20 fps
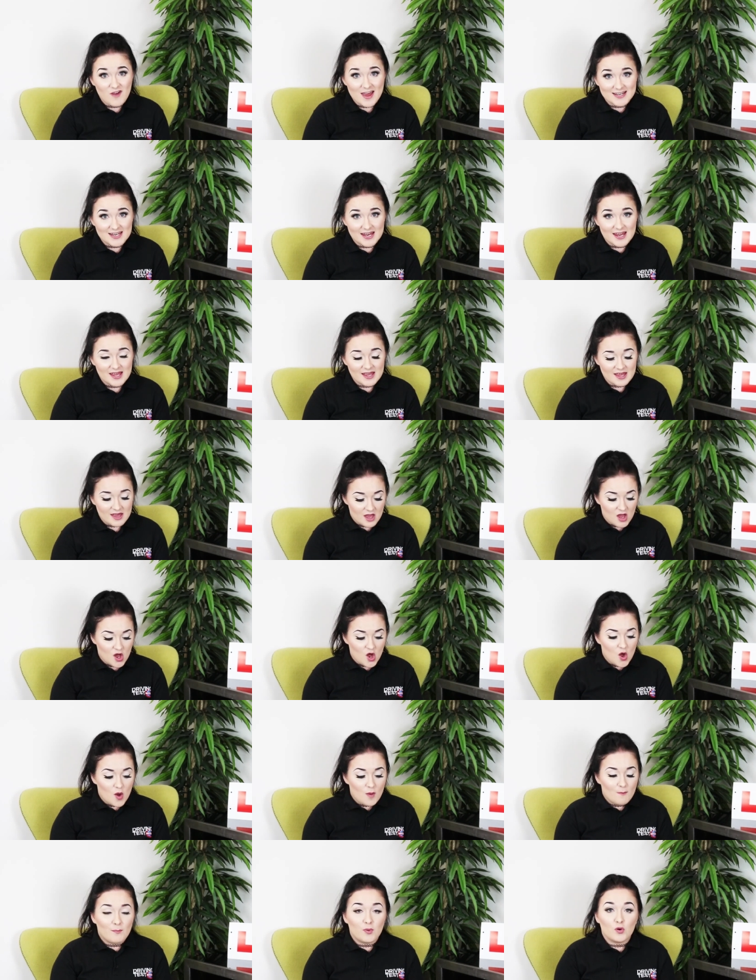ready,
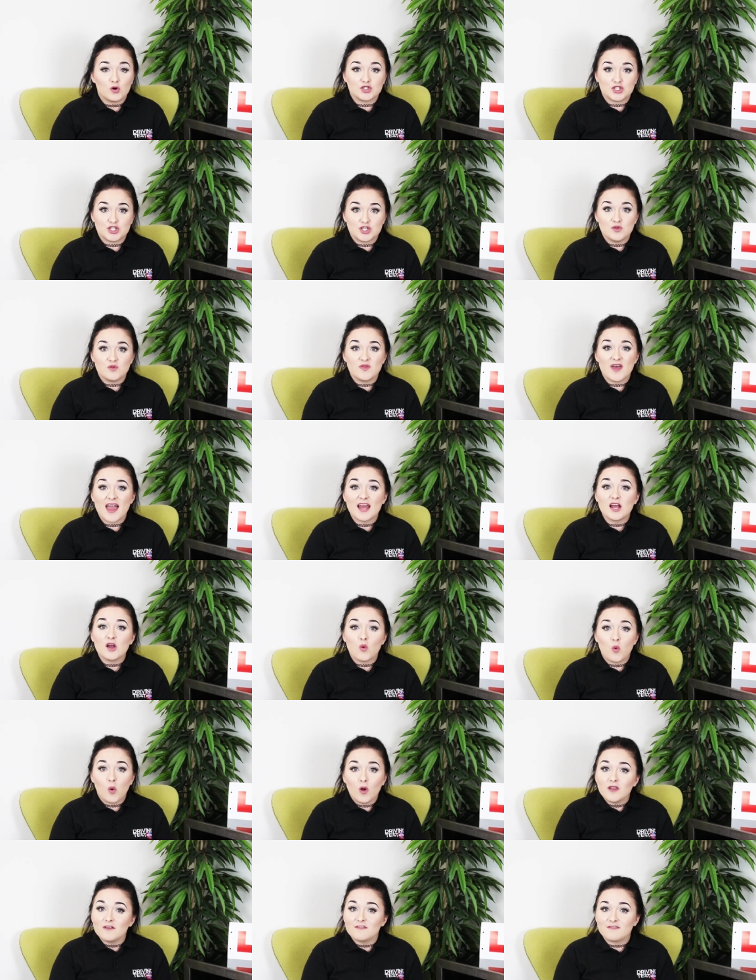but you then
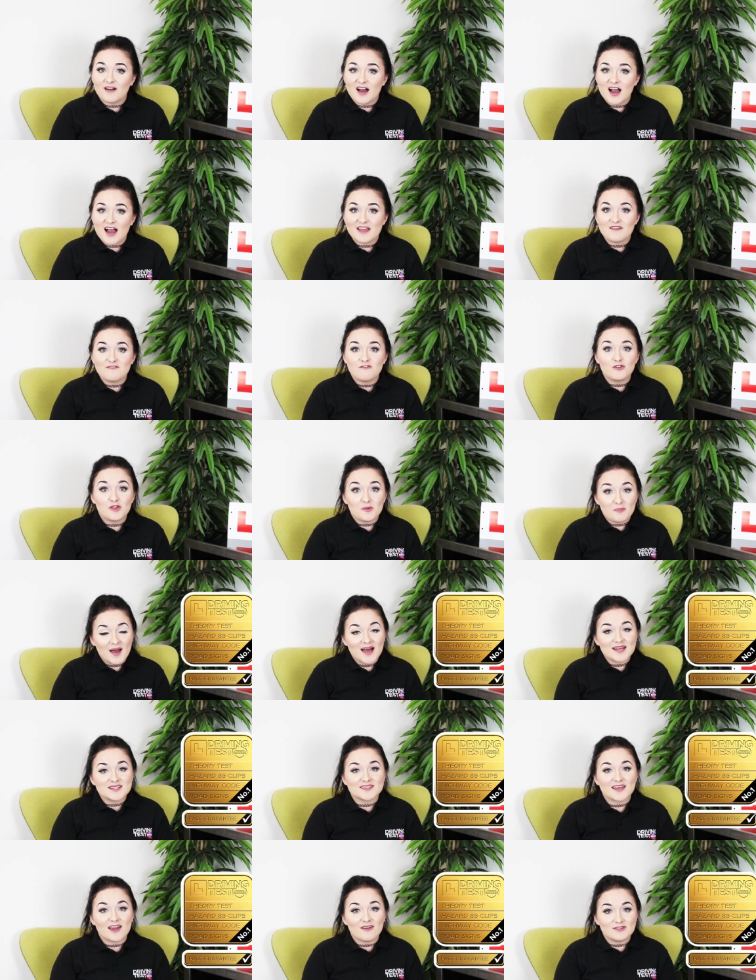qualify for the
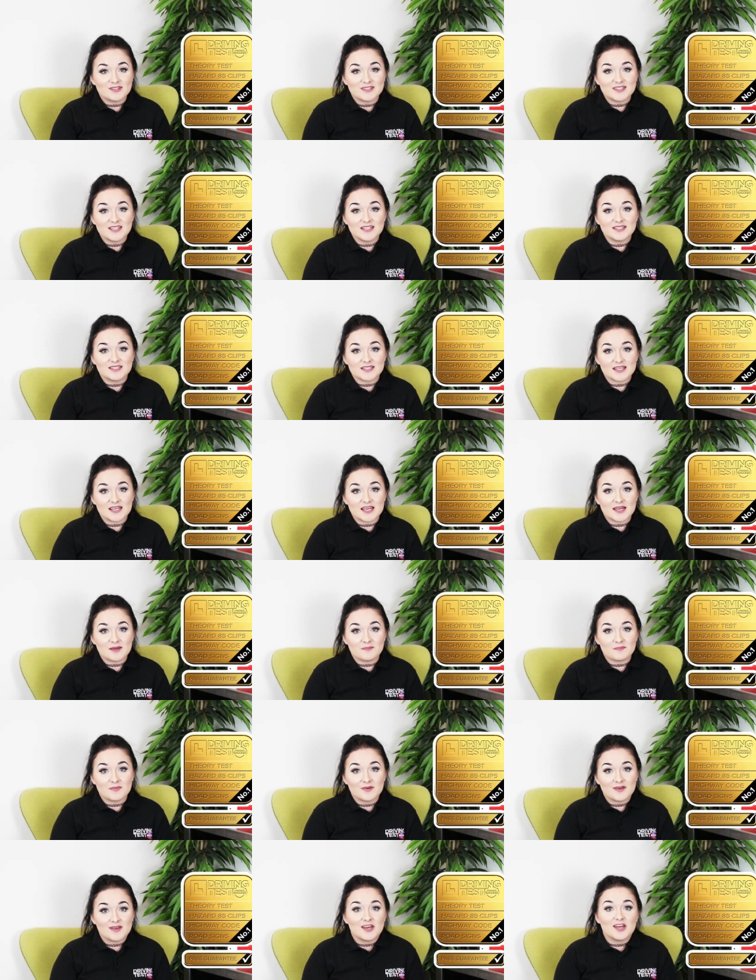pass guarantee scheme.
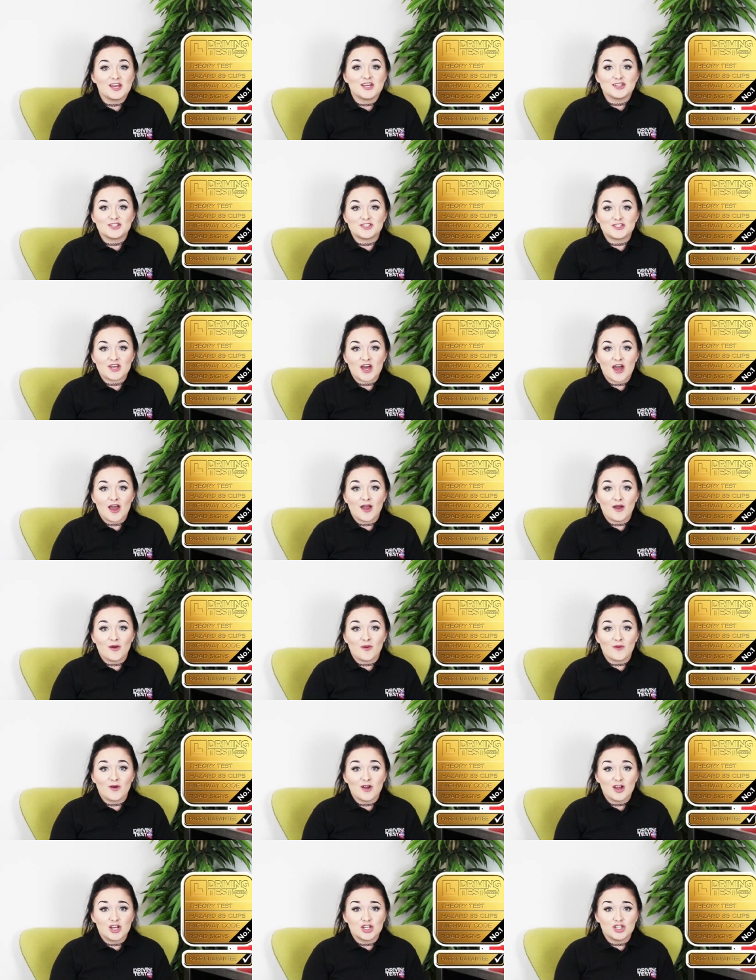
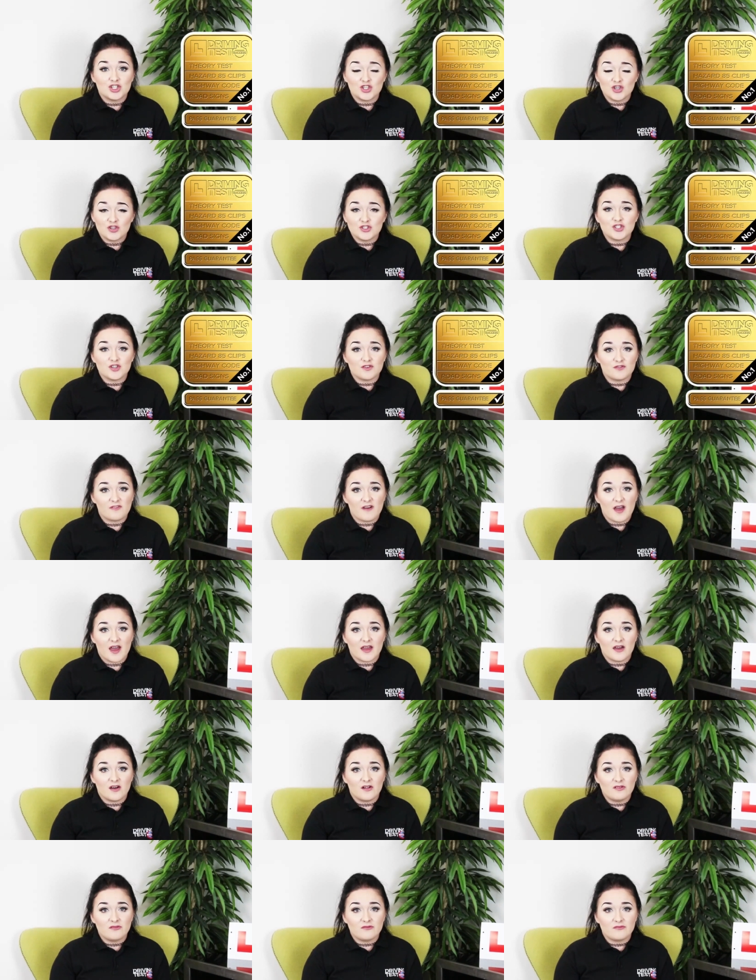So should you
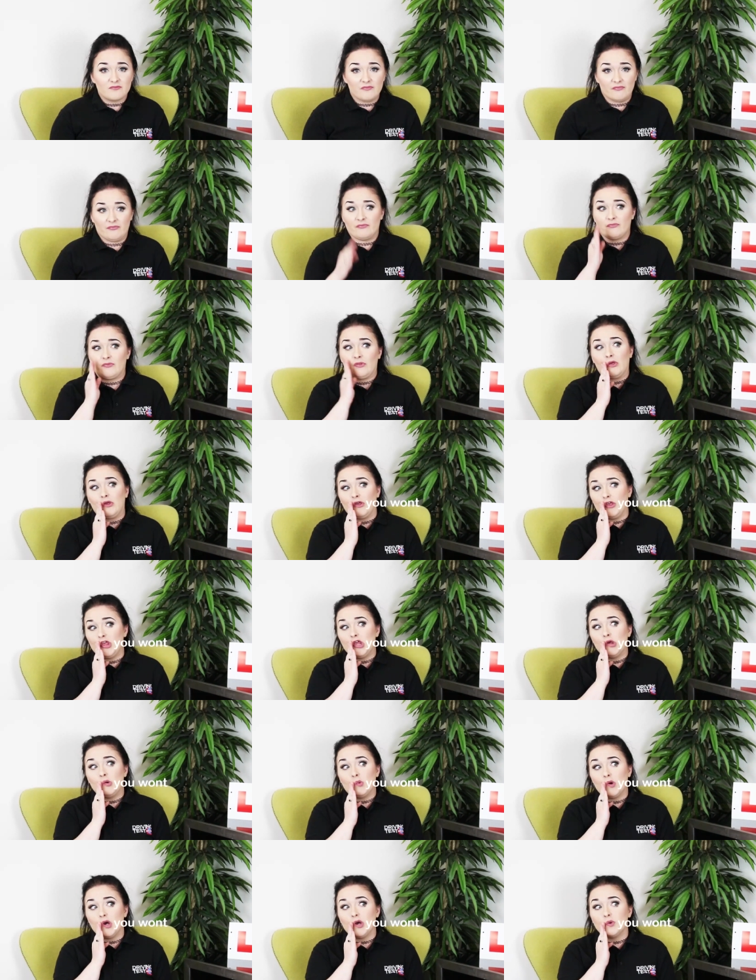fail,
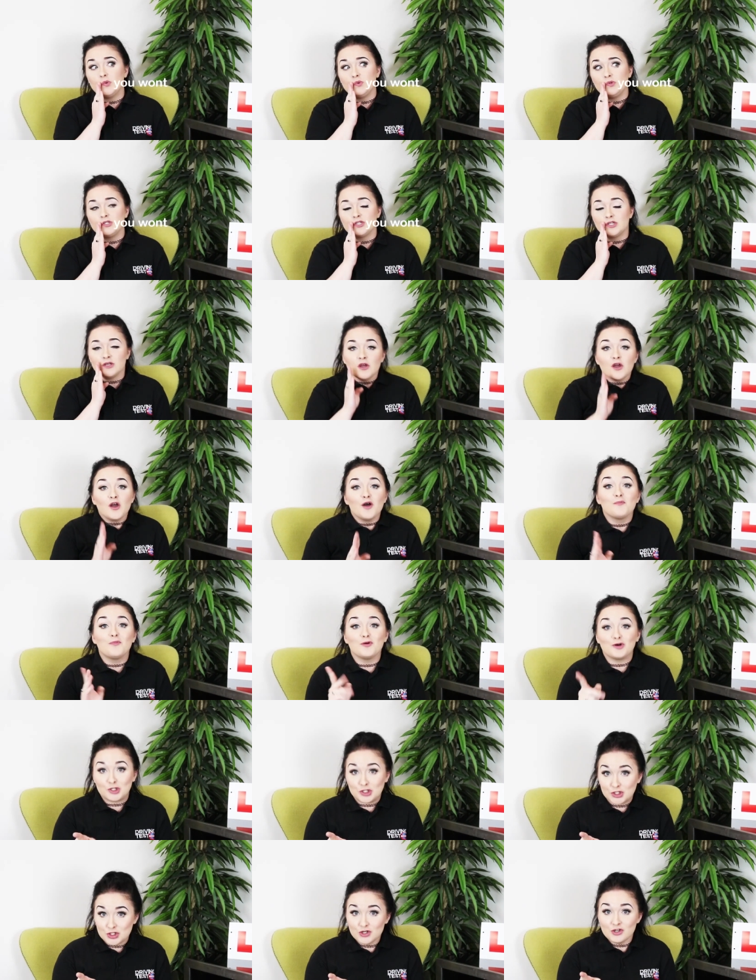you won't,
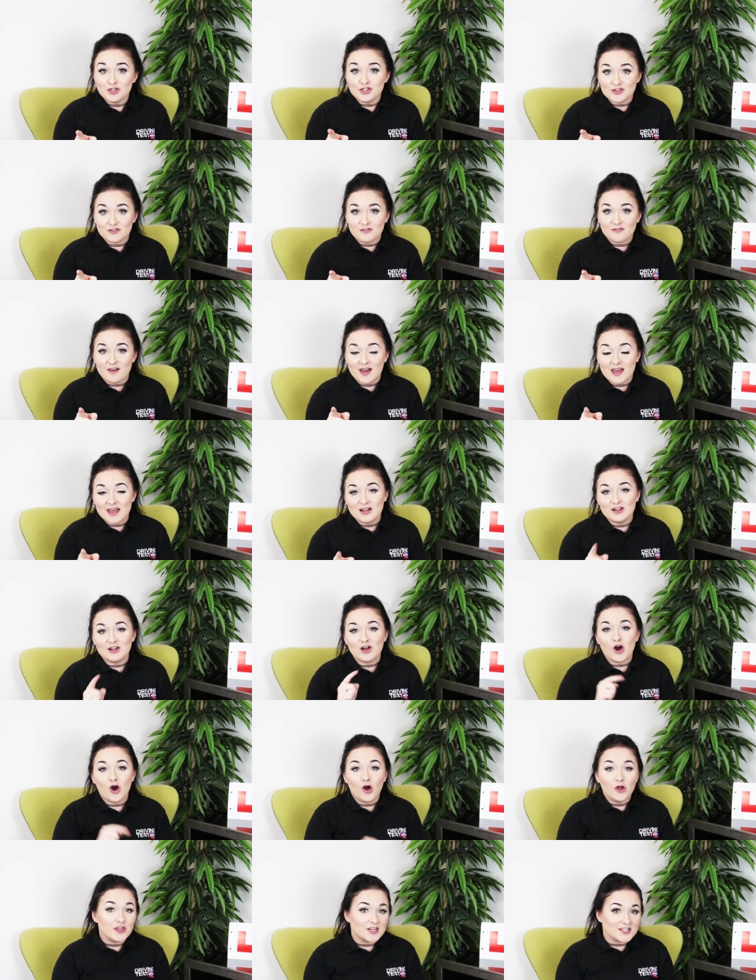but should you fail
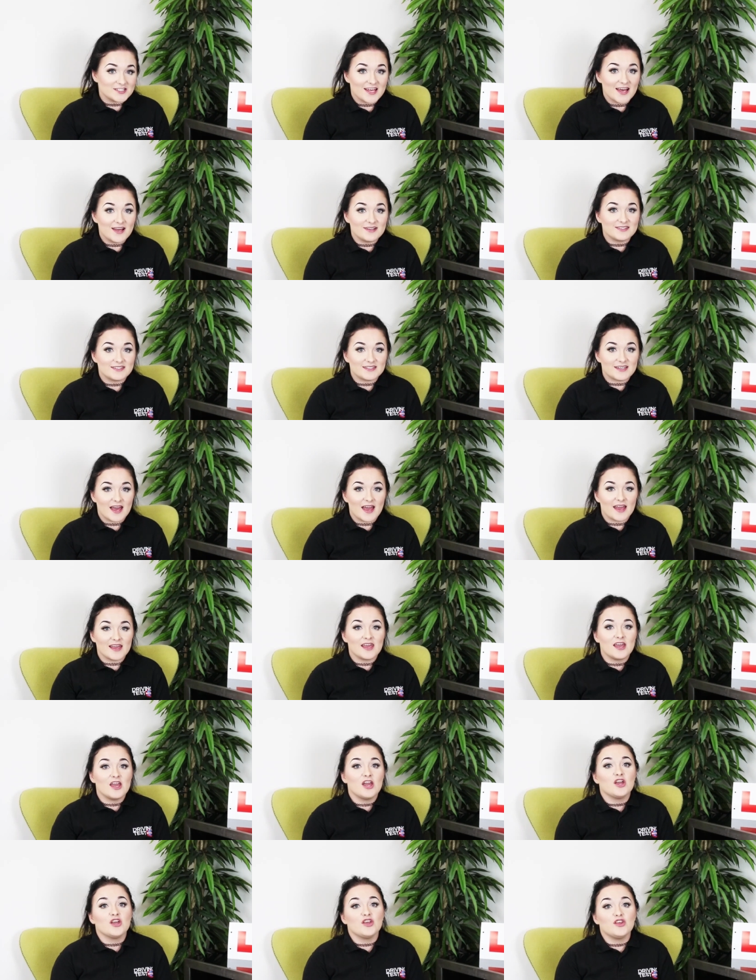on your test
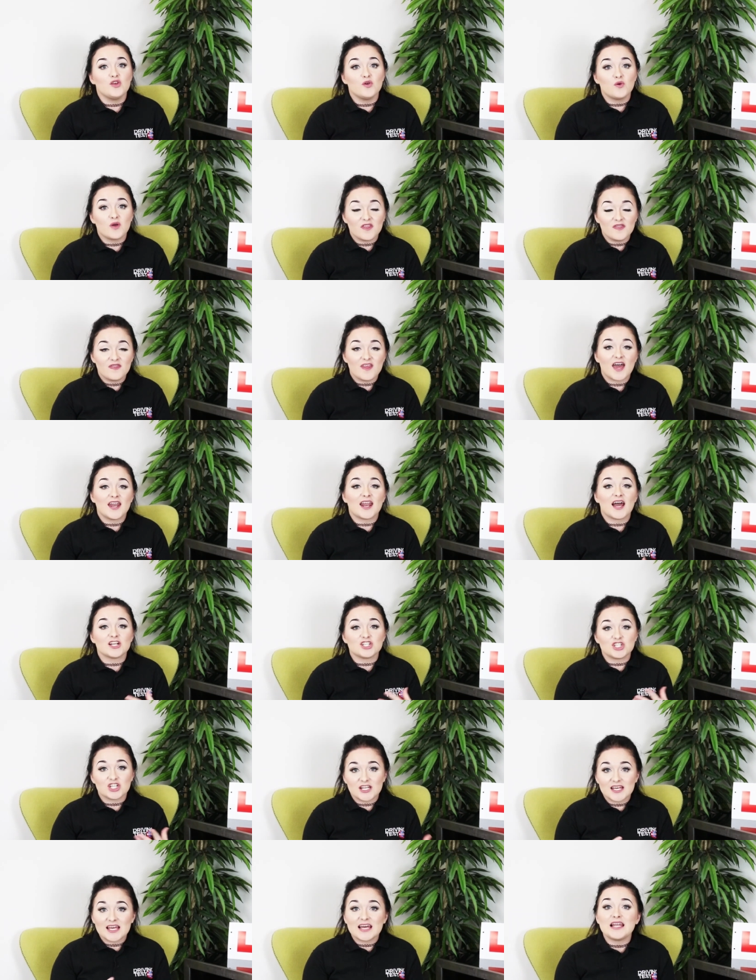day, you can then
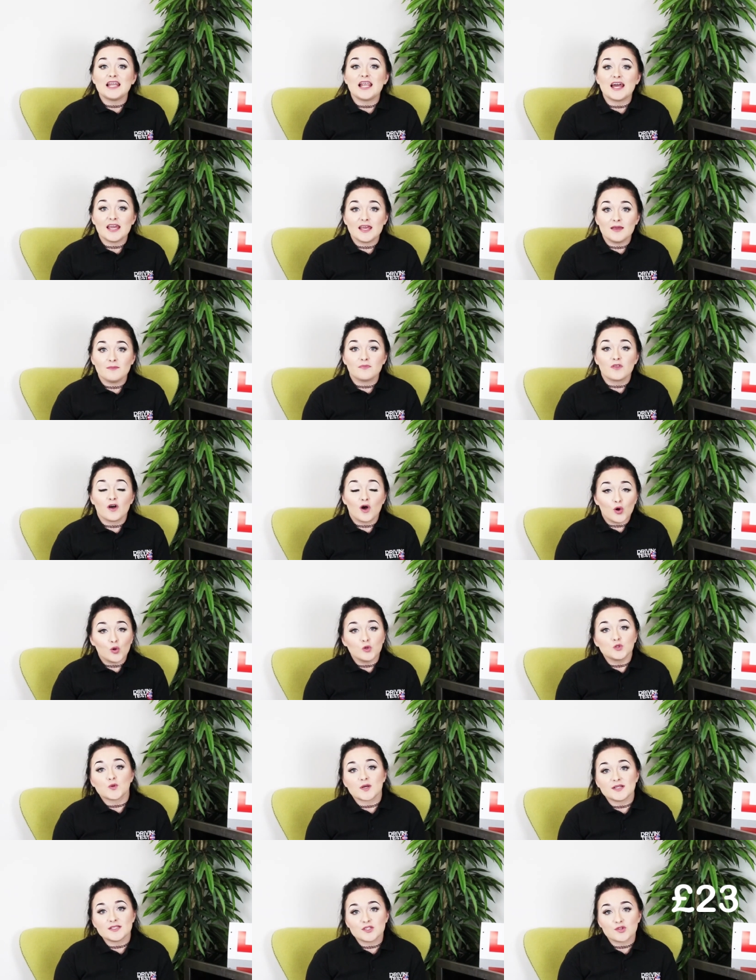actually claim the whole
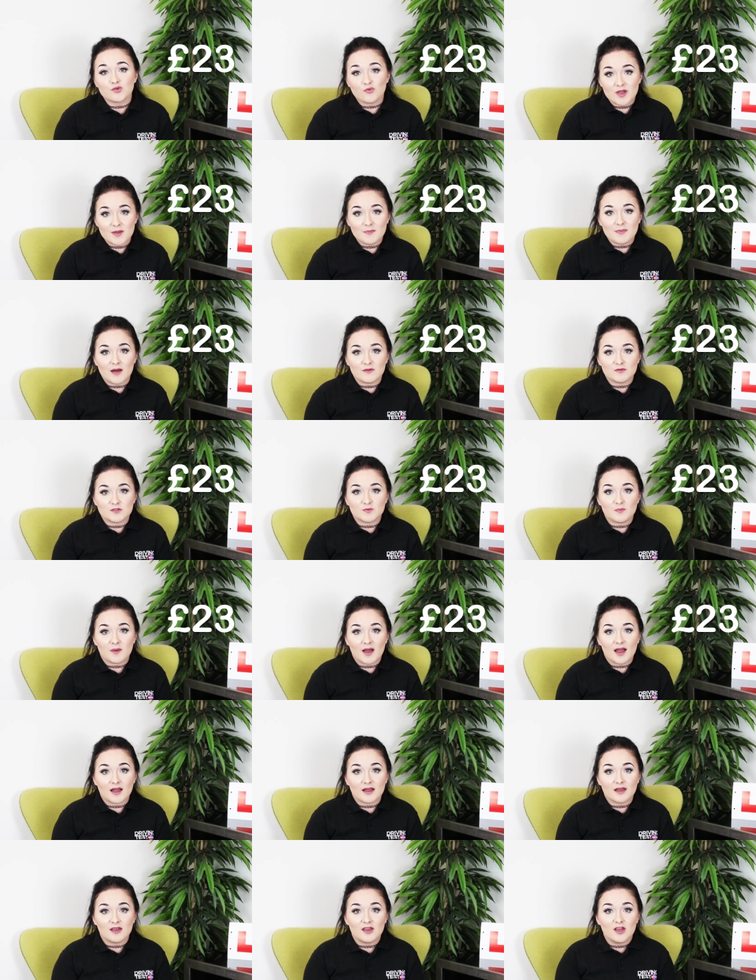£23
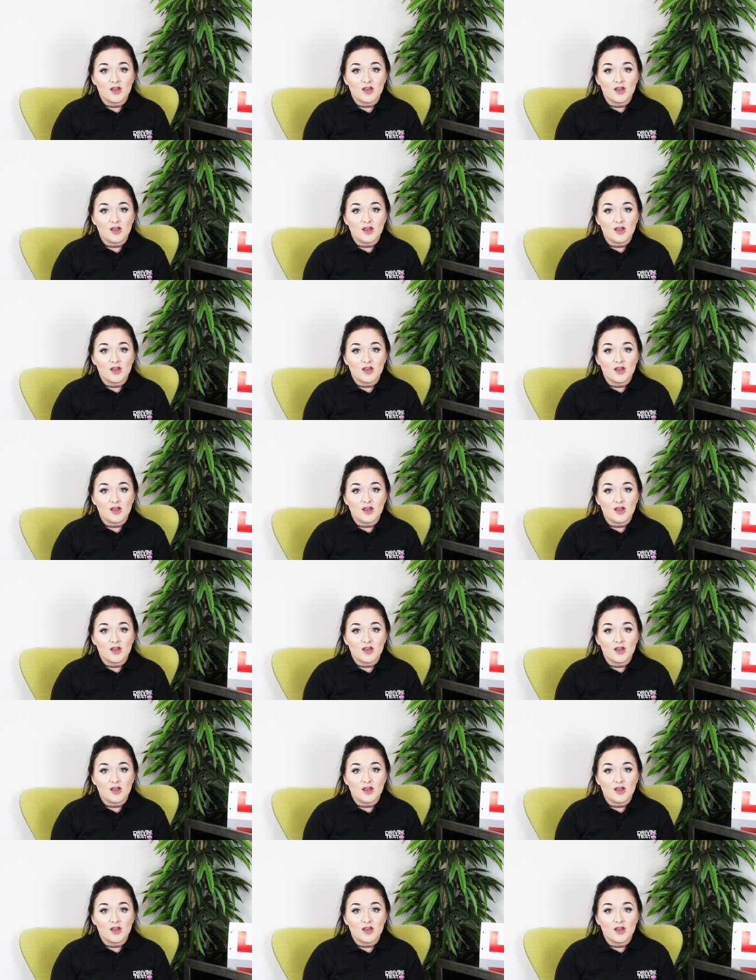back